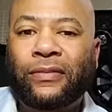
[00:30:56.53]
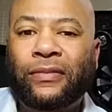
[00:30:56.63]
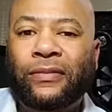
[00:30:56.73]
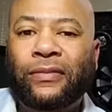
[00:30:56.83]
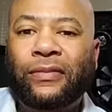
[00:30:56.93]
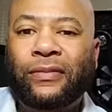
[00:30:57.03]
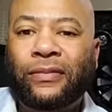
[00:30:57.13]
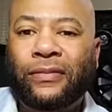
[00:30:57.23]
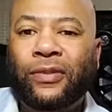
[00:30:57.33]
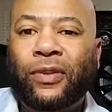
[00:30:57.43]
I let
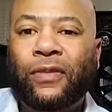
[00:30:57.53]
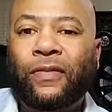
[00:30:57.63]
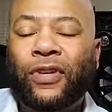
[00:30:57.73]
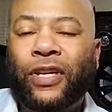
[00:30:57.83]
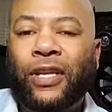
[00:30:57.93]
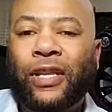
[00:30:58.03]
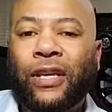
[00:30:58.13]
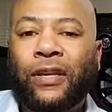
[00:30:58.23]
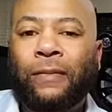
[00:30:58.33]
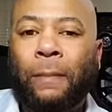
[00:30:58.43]
it flow
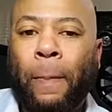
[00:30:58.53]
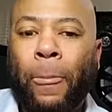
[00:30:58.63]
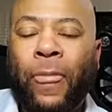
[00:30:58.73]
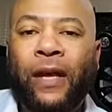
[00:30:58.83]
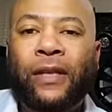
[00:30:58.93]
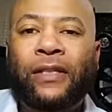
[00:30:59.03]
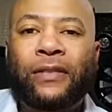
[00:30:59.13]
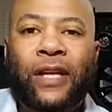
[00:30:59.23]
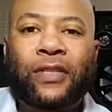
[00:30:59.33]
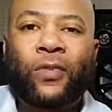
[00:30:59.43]
freely.
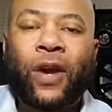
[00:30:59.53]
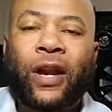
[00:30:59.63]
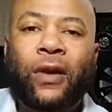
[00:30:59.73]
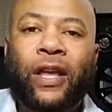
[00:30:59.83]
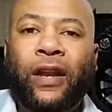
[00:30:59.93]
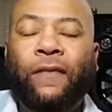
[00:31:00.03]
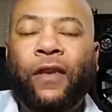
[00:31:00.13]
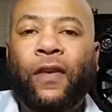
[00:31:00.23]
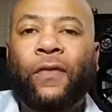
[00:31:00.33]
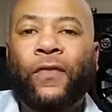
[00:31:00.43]
That's right, I let it
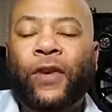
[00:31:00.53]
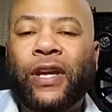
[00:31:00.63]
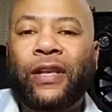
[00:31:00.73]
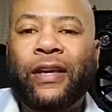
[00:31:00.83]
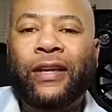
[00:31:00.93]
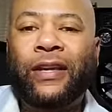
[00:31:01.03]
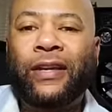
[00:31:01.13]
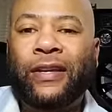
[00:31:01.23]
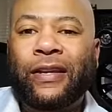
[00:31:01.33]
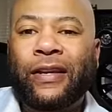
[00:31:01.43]
flow freely.
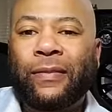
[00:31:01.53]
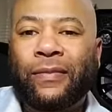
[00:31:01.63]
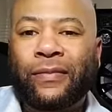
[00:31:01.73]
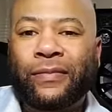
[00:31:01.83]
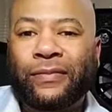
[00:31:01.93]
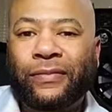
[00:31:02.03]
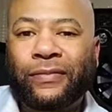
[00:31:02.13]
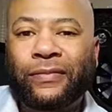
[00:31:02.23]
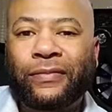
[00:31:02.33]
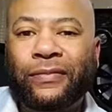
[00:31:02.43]
I am
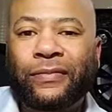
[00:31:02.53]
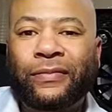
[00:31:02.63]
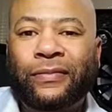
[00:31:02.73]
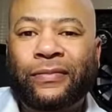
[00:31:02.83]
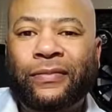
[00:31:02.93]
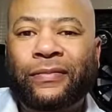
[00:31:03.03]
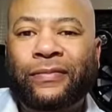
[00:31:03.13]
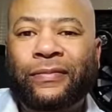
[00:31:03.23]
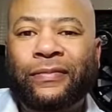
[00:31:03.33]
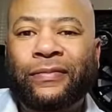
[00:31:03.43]
aware. I
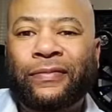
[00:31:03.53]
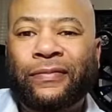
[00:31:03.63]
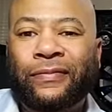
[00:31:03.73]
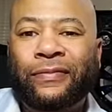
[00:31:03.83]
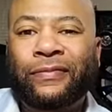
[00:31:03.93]
accept it